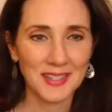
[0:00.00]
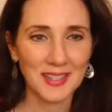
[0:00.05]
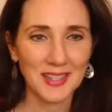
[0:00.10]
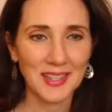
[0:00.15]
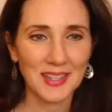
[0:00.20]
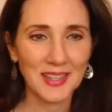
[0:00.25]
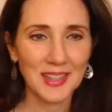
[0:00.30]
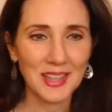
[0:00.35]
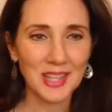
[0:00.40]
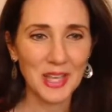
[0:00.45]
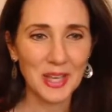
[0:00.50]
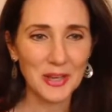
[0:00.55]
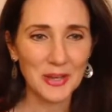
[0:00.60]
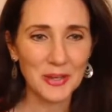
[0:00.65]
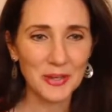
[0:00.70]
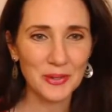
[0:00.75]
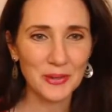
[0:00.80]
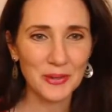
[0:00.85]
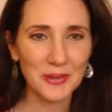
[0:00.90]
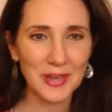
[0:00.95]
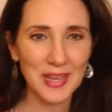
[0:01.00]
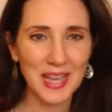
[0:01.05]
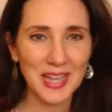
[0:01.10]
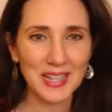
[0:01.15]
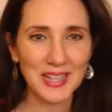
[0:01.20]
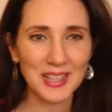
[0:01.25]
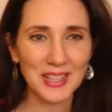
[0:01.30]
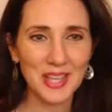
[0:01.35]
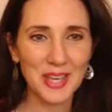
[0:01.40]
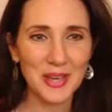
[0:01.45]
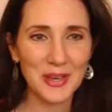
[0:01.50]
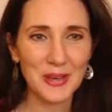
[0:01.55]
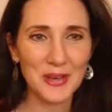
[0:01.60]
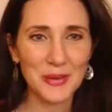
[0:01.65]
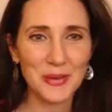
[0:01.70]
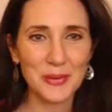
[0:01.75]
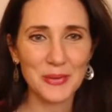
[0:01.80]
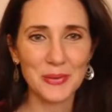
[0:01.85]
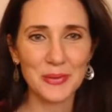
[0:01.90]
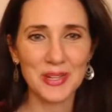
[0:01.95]
Hello,
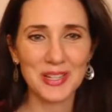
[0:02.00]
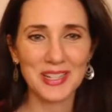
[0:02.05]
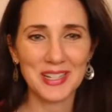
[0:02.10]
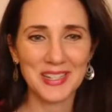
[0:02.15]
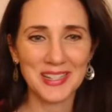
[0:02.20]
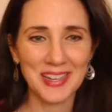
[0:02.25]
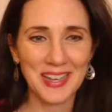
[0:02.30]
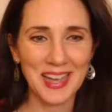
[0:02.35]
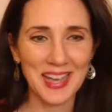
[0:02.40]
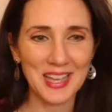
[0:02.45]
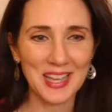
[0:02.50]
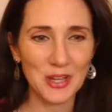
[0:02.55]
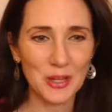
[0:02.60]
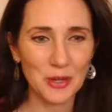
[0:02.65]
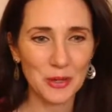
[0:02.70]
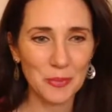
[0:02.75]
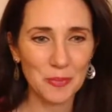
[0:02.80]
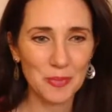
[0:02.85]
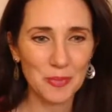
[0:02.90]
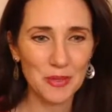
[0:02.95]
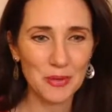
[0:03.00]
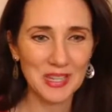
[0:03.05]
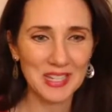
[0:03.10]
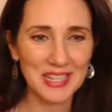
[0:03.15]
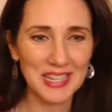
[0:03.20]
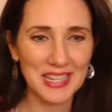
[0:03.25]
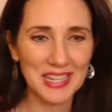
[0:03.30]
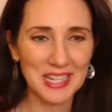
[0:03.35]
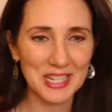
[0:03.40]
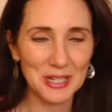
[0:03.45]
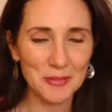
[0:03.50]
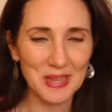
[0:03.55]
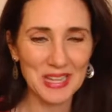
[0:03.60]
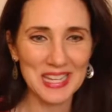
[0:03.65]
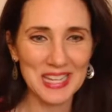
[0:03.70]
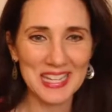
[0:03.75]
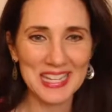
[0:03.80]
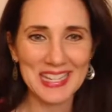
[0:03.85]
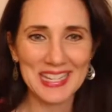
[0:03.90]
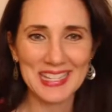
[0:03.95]
hello. I hope you can hear
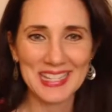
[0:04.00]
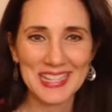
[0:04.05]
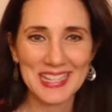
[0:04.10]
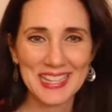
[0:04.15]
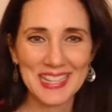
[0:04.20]
me.